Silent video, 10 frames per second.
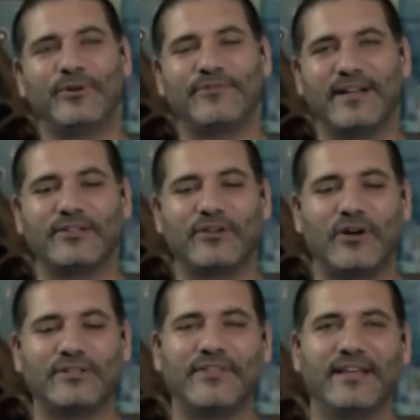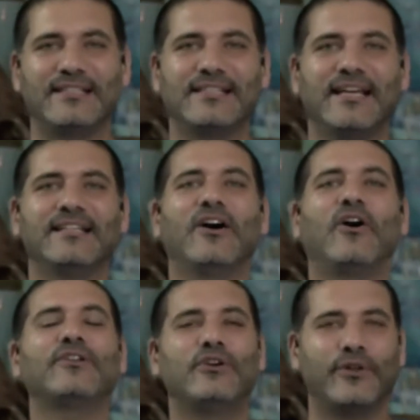reflect on all the
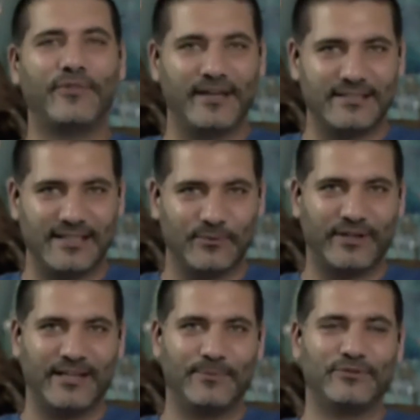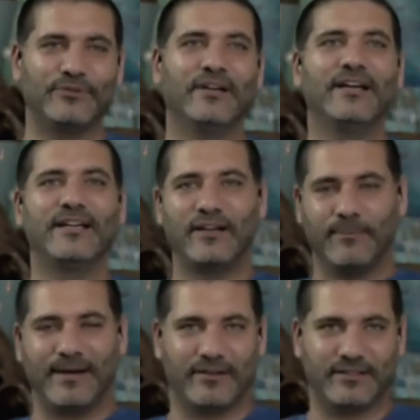good things that were able to
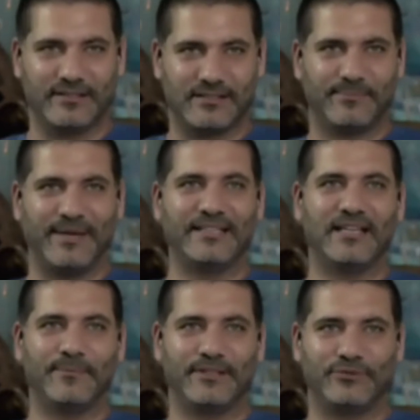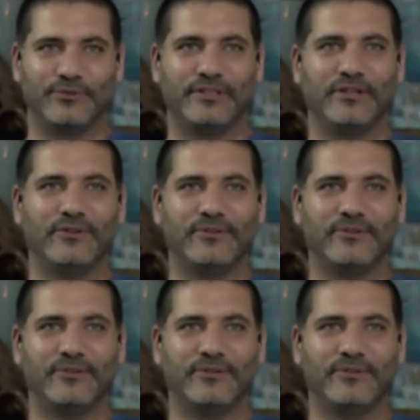come out of this pandemic too,